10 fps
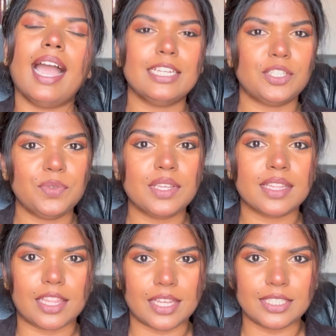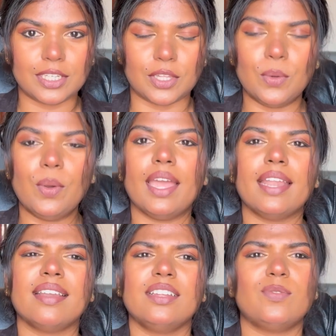I interviewed online
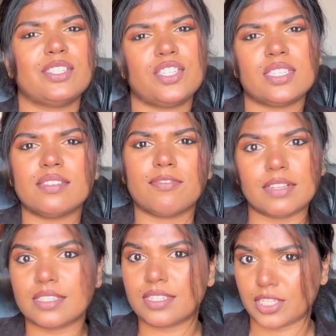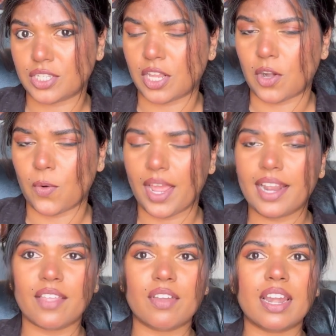and it was just the first HR round and
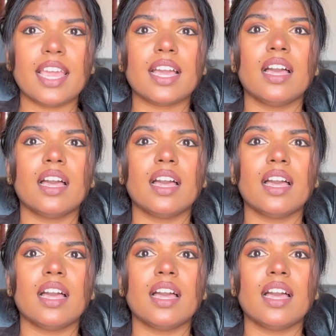they were like